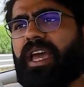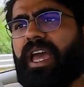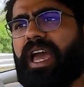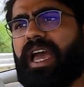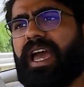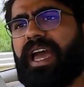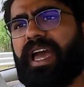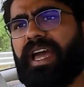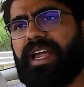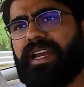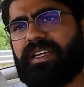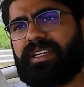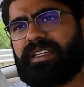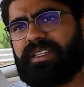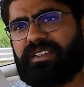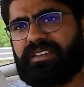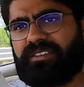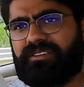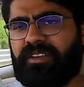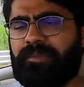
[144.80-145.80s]
at
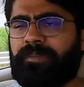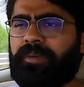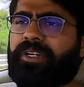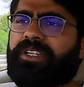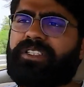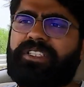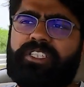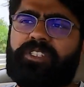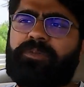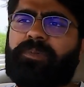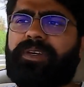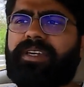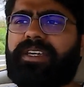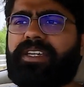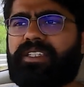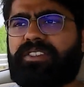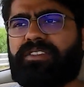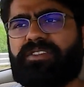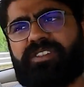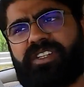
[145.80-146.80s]
triple digit
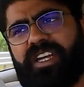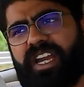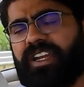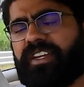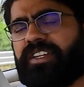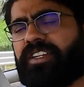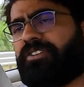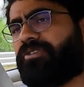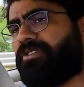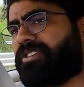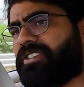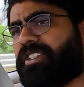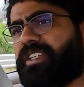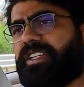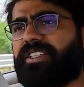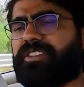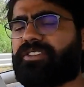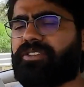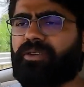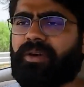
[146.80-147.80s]
speeds
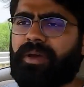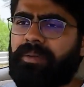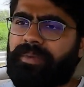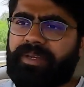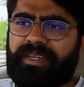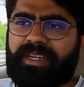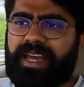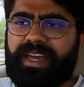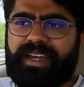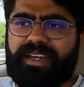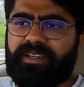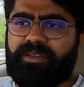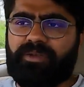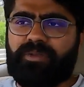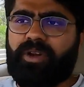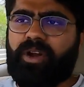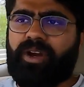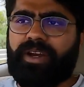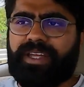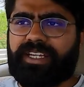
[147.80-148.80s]
continuously, so I mean, I do
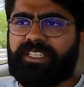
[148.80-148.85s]
not